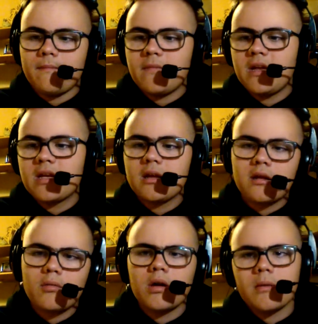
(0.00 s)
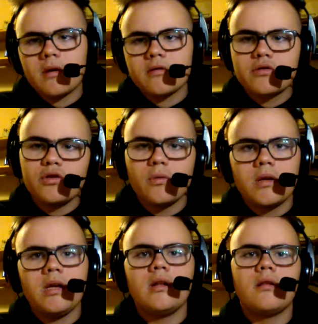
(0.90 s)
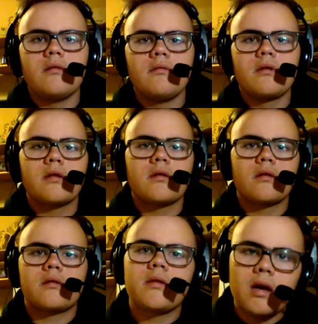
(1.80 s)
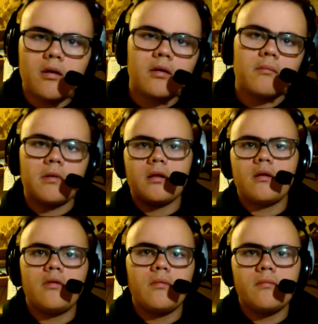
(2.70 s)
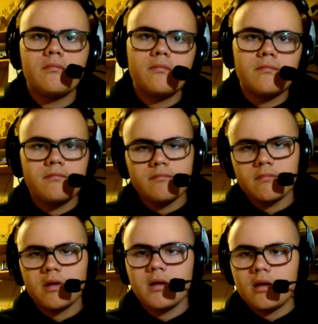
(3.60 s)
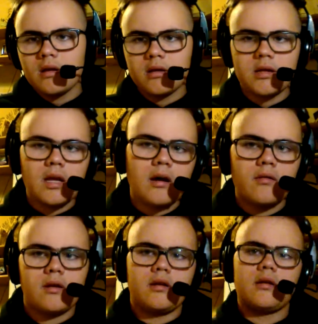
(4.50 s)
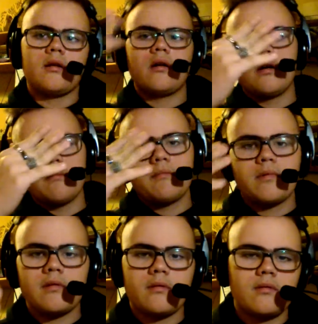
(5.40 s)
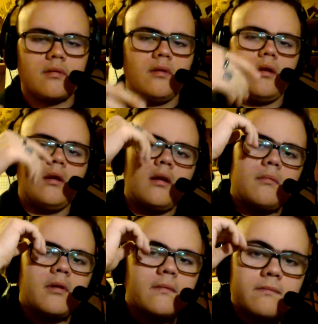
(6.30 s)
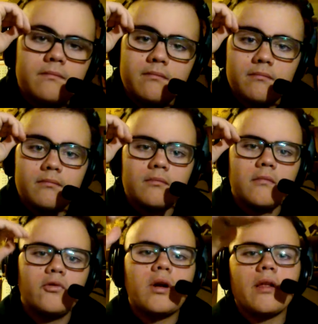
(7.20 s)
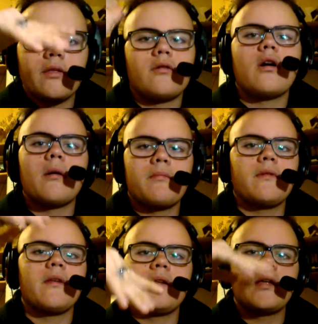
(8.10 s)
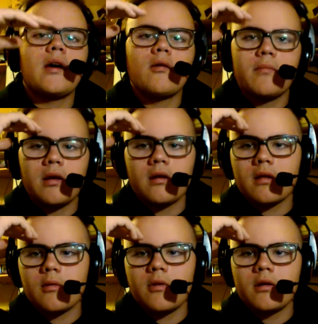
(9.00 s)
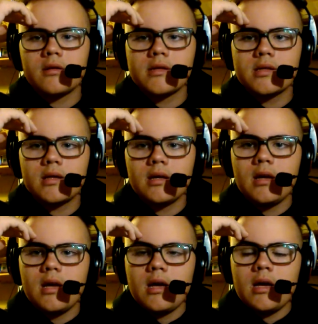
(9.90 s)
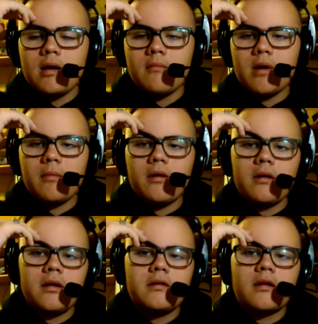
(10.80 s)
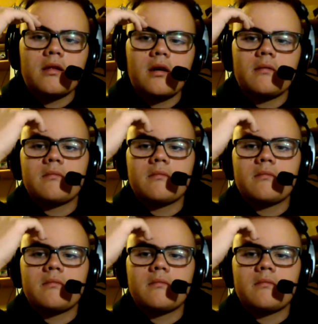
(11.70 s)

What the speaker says: It can swing about 2 kilos down and below, down and up, but rather up than down because my body's just not